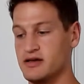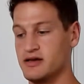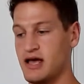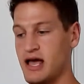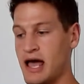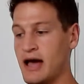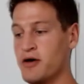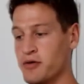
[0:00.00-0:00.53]

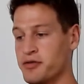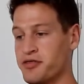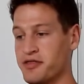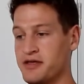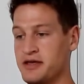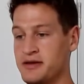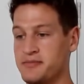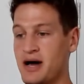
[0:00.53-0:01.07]
health,
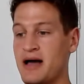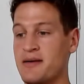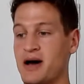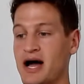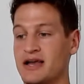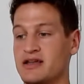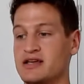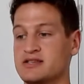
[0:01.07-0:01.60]
in my
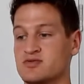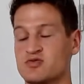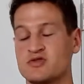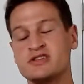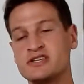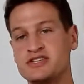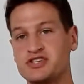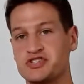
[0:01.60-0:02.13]
mind, is
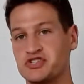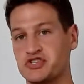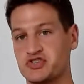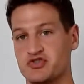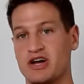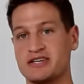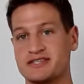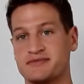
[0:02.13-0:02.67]
really just
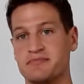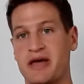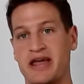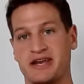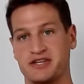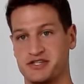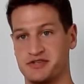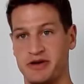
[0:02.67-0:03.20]
stress
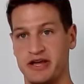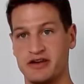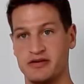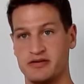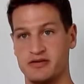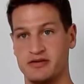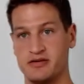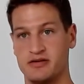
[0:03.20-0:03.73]
management.
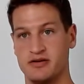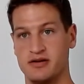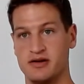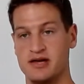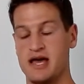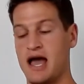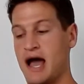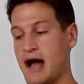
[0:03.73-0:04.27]

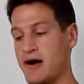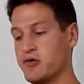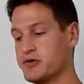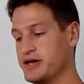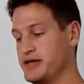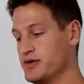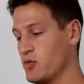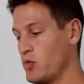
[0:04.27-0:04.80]
How
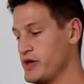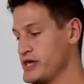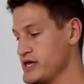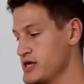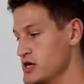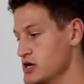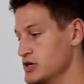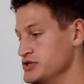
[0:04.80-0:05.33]
can
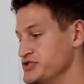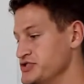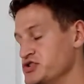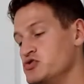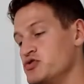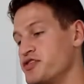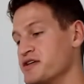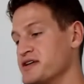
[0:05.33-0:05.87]
we
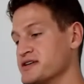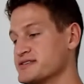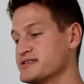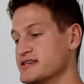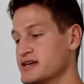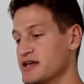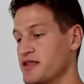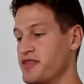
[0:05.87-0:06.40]
do things
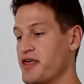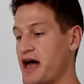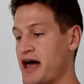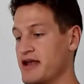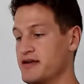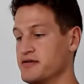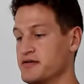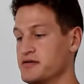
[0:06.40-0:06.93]

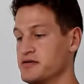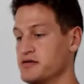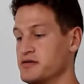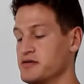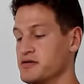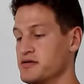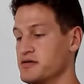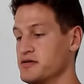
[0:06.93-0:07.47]
that,
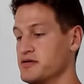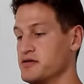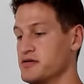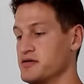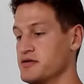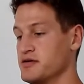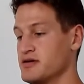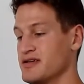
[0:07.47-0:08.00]

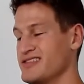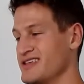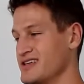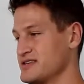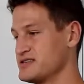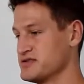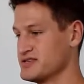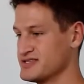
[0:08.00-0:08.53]

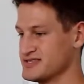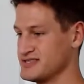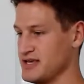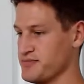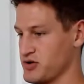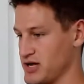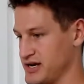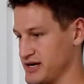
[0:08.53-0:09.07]
so this
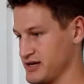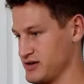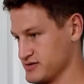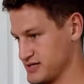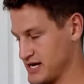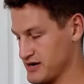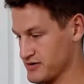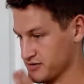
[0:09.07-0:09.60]
example kind of goes
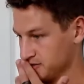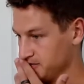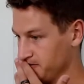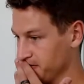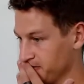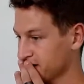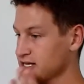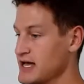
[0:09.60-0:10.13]
counterintuitive to
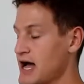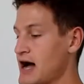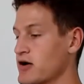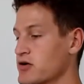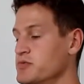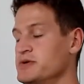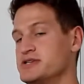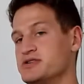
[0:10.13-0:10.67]
this. How
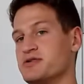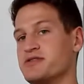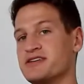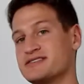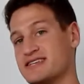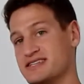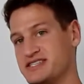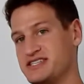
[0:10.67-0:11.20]
can we do
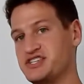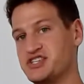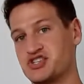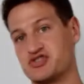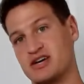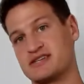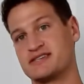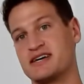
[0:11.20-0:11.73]
things that
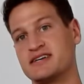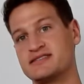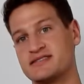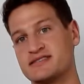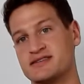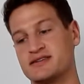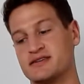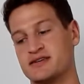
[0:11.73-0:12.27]
de-stress us